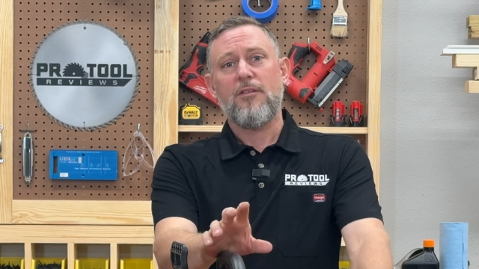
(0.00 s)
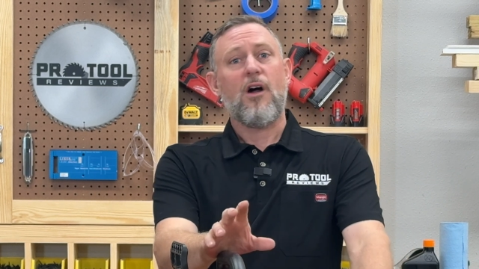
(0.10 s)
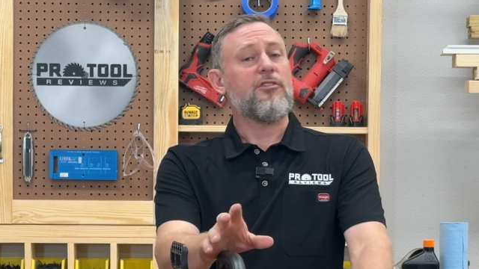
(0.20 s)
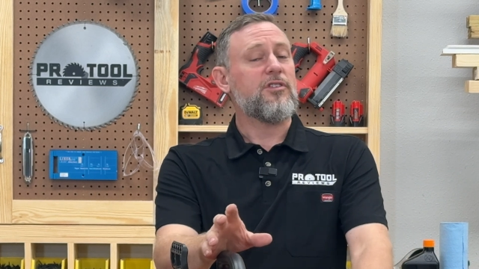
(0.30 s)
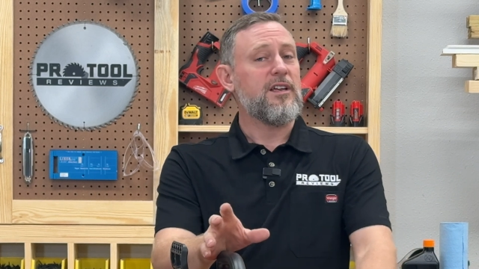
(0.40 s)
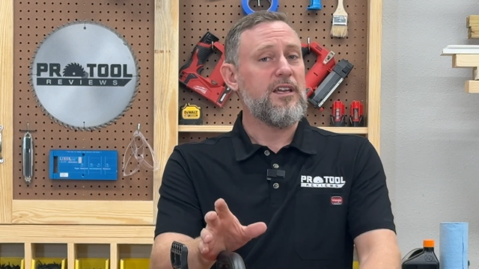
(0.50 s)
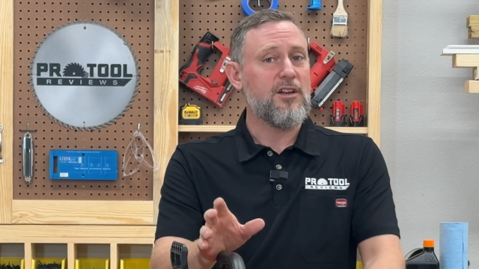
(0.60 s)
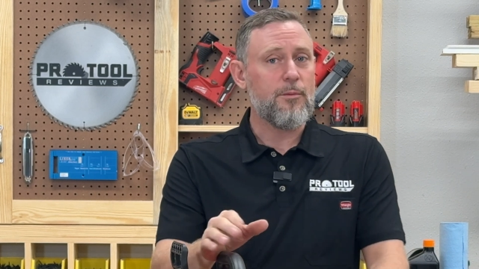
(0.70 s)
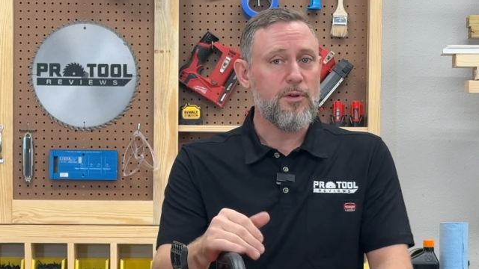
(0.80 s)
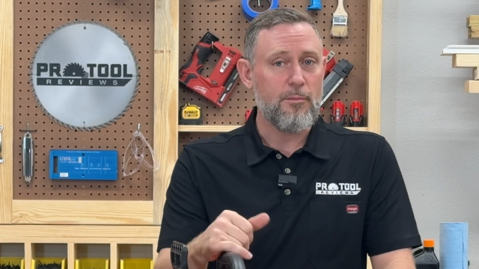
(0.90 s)
You're also going to heat
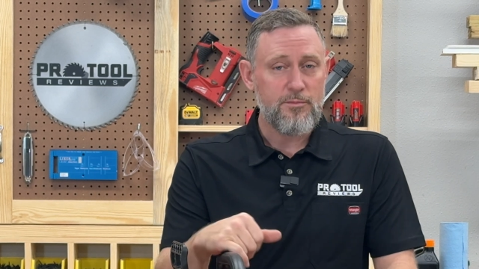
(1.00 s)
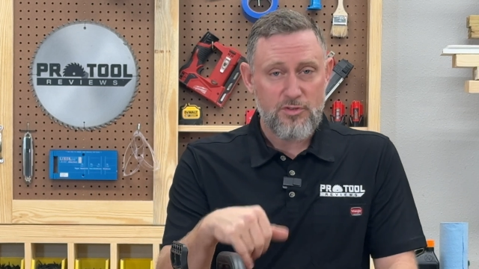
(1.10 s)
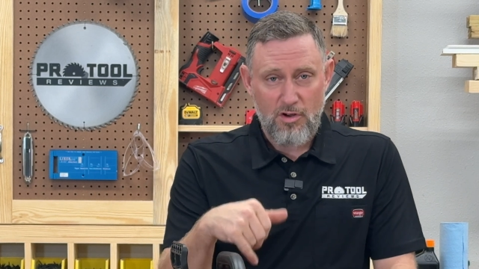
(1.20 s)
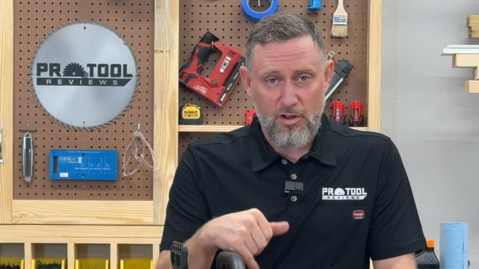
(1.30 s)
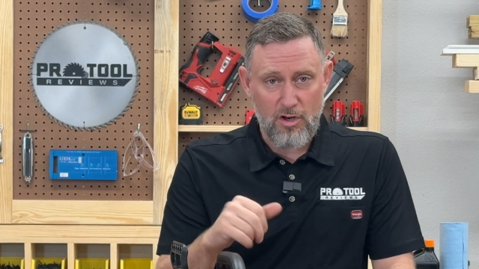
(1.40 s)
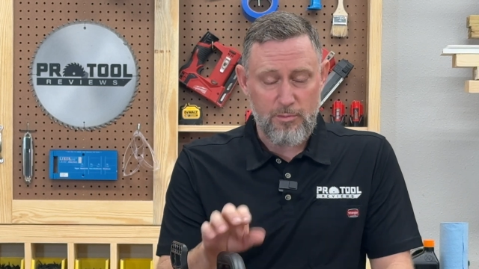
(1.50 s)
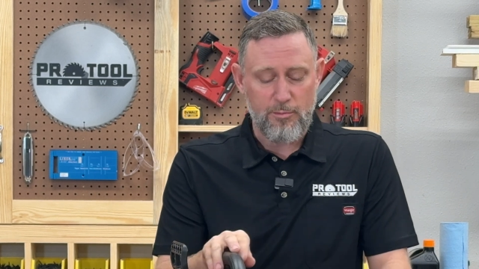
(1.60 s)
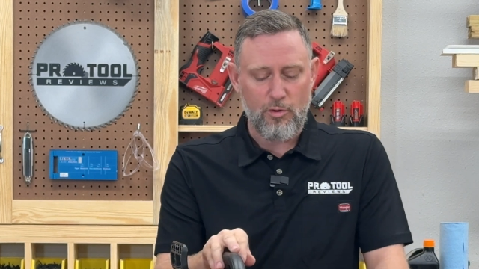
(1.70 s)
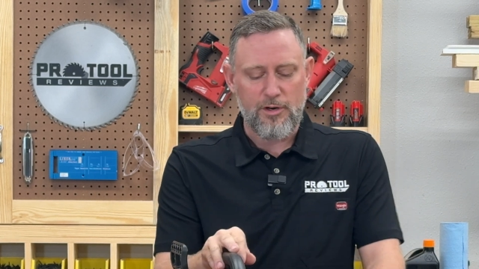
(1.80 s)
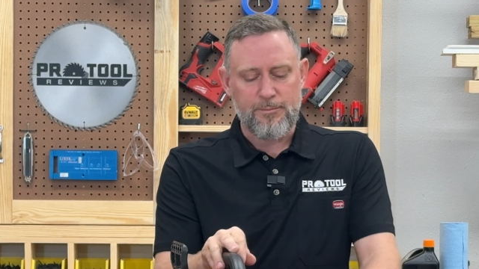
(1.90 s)
up your saw a little bit
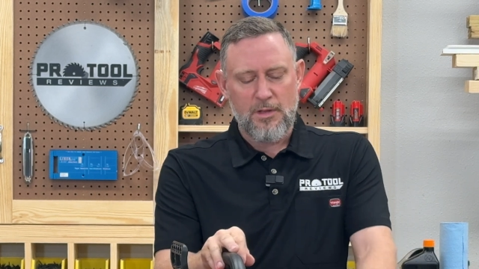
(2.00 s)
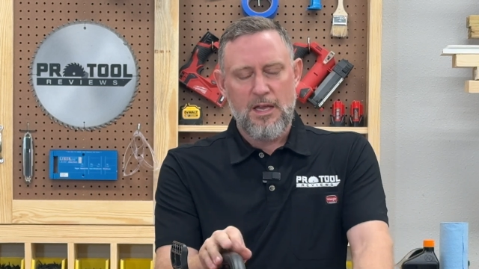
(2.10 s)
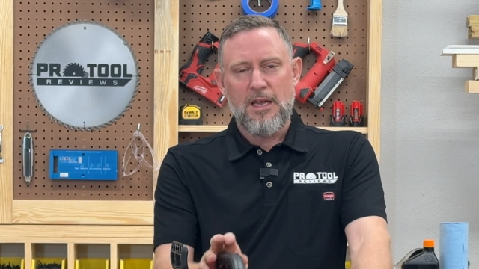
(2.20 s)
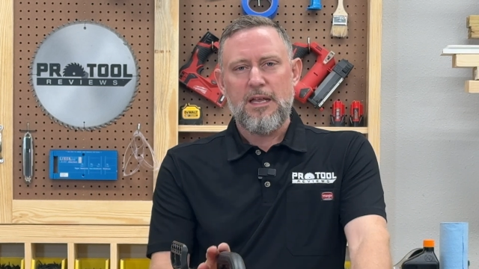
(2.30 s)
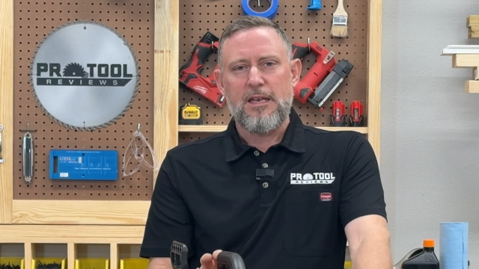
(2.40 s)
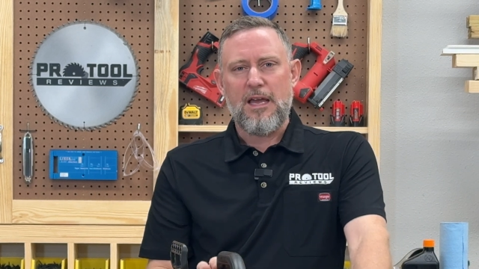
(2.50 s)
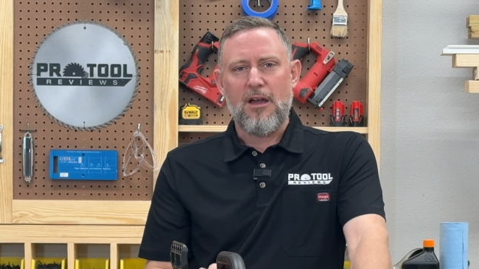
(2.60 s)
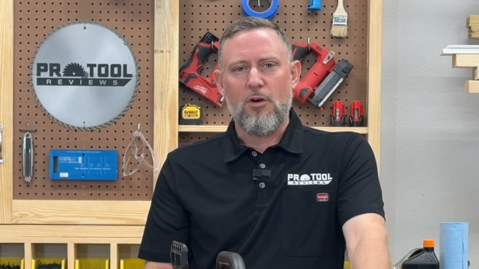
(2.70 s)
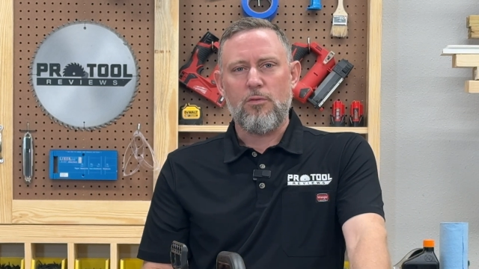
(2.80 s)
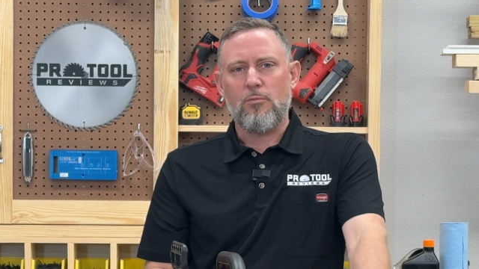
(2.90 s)
more.
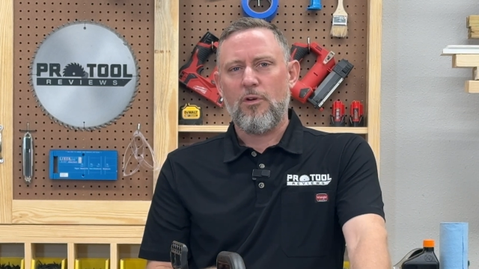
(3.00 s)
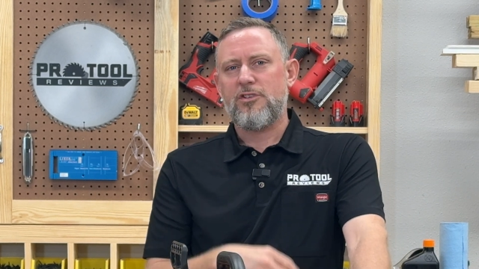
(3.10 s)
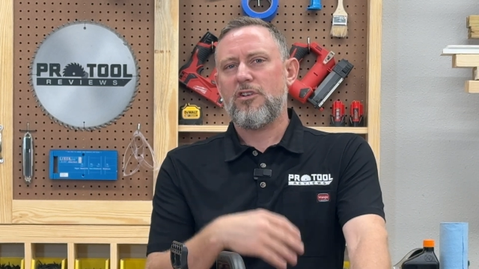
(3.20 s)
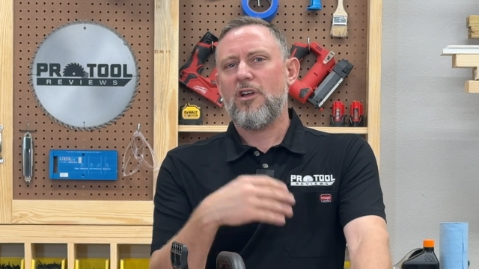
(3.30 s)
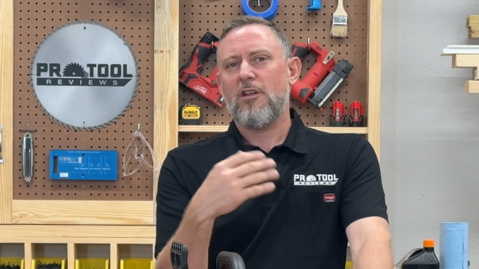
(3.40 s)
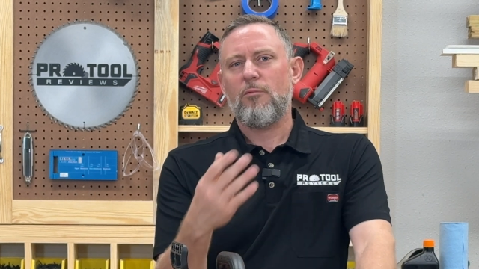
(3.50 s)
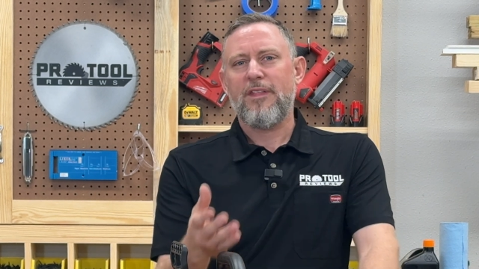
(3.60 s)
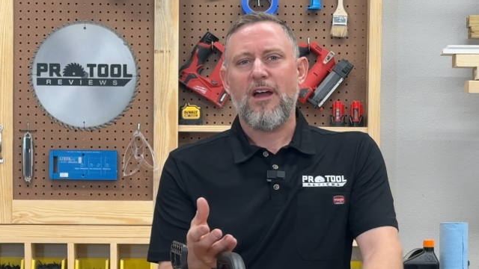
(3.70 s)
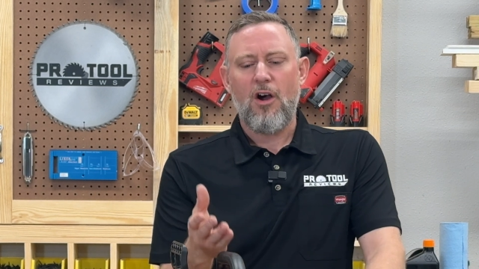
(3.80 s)
Now, once you're done with that